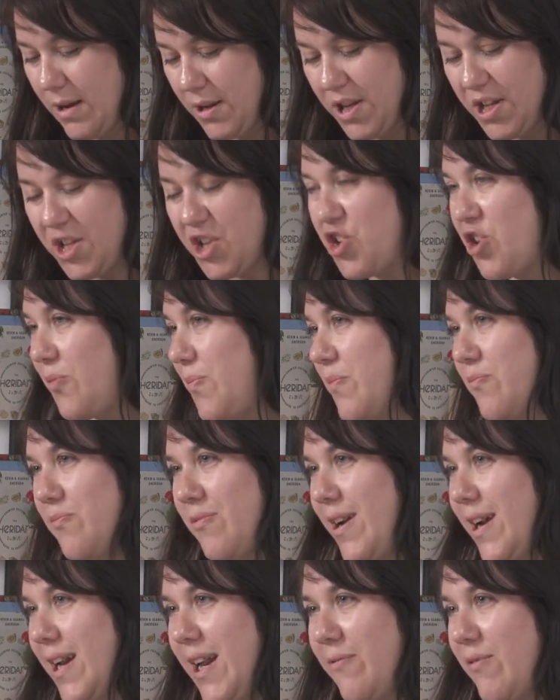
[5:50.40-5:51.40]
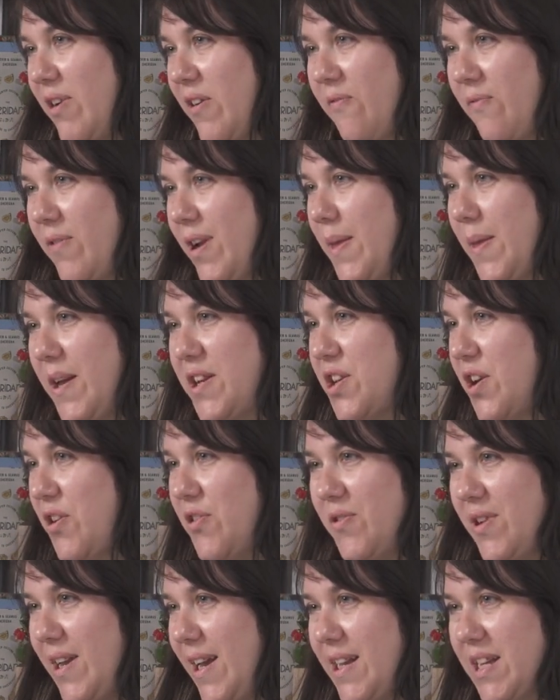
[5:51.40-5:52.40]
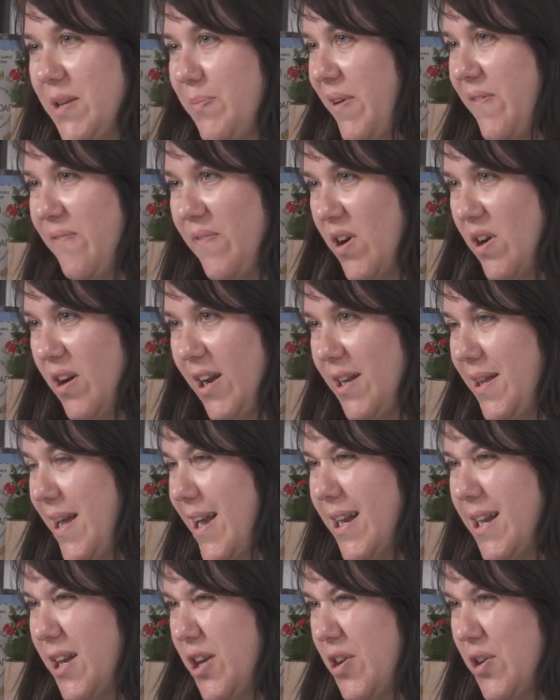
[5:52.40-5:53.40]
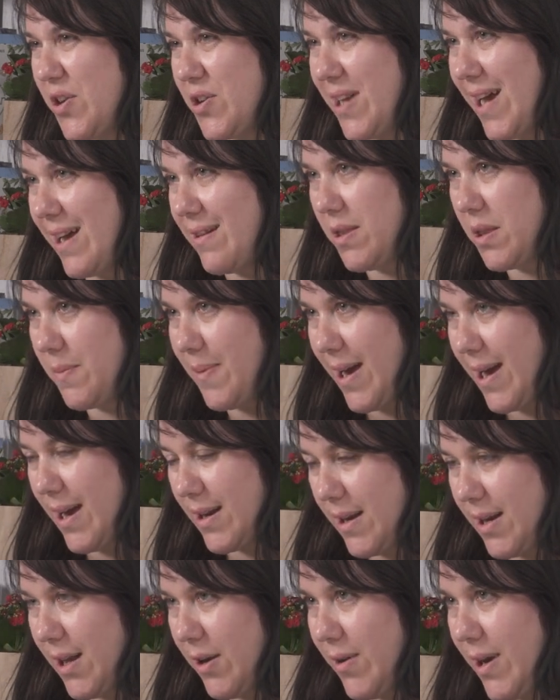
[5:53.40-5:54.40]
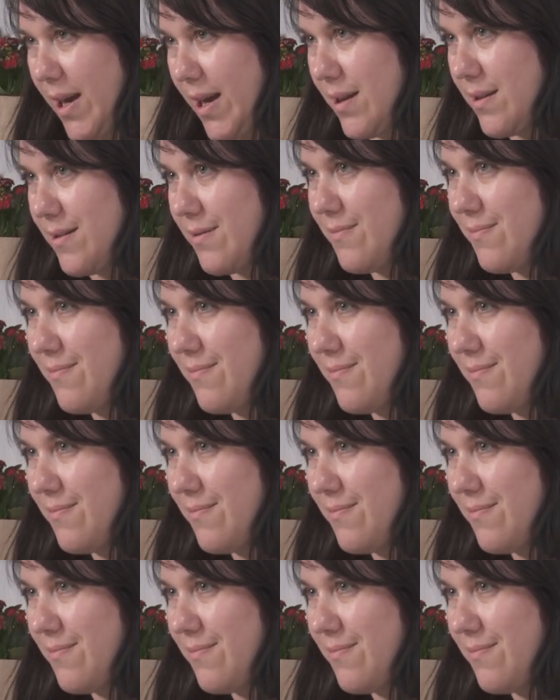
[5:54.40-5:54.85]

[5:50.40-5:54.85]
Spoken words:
Just chop them really roughly, they don't need to be fine, they're going to cook down in the pan anyway.